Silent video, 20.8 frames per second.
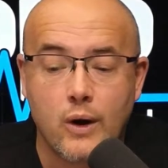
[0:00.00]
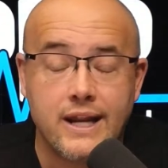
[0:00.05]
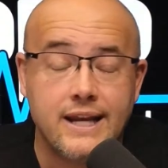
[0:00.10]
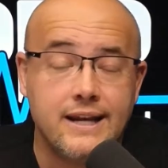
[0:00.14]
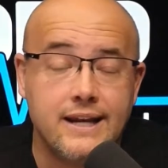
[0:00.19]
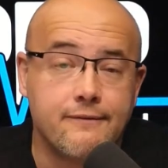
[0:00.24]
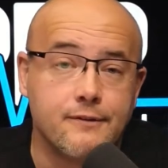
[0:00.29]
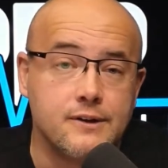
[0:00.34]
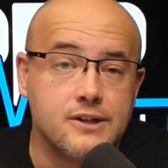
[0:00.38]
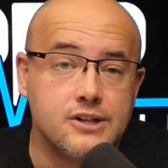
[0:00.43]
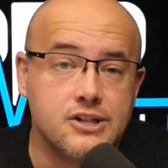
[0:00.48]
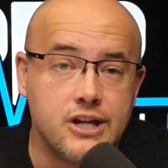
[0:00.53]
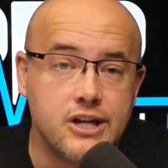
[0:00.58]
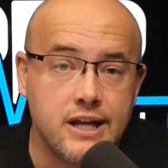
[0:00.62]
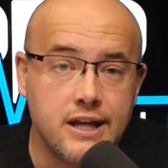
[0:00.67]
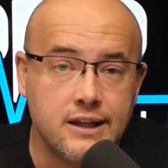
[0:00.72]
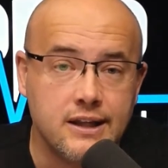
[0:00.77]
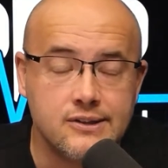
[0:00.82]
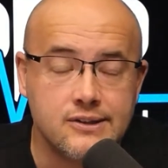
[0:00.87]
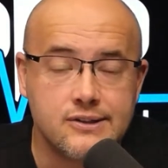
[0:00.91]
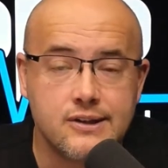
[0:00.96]
different
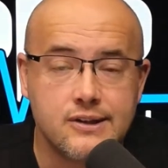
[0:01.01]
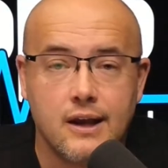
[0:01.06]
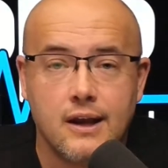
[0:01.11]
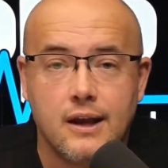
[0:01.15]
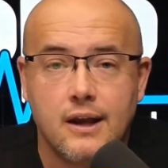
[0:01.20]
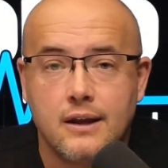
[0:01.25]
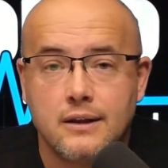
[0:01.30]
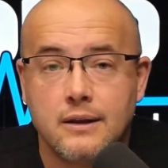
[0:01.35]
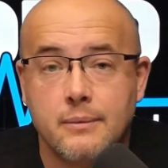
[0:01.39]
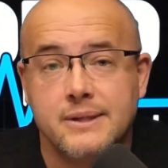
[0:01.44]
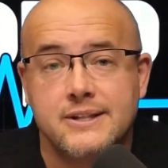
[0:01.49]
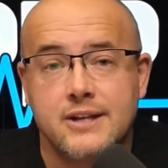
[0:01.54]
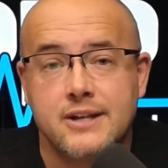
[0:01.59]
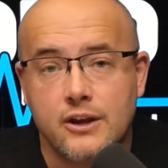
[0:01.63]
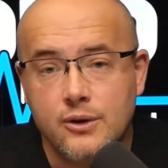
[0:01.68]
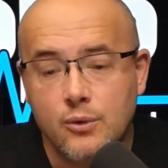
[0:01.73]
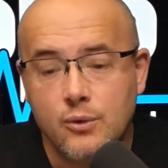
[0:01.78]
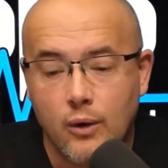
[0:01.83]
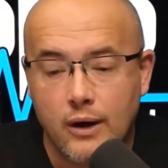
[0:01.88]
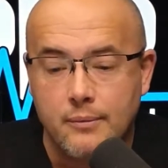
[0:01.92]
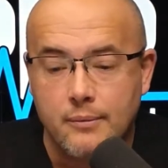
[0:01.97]
genes. Let me tell
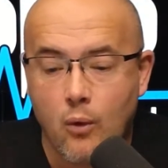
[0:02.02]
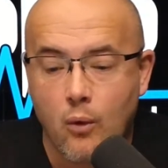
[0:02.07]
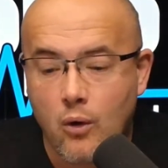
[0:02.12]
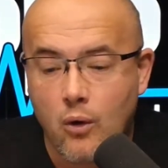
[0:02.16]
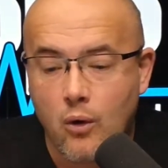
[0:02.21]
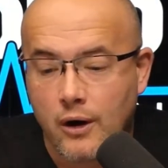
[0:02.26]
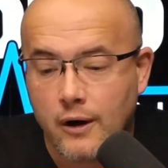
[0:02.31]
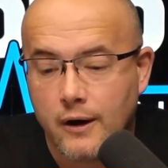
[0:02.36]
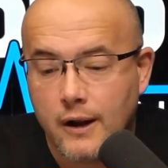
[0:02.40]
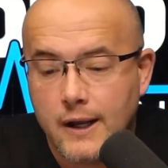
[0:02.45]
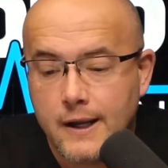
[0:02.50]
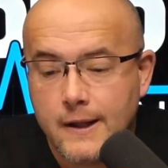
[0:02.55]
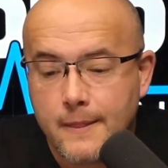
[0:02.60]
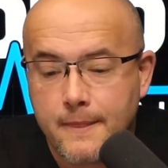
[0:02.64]
you one more.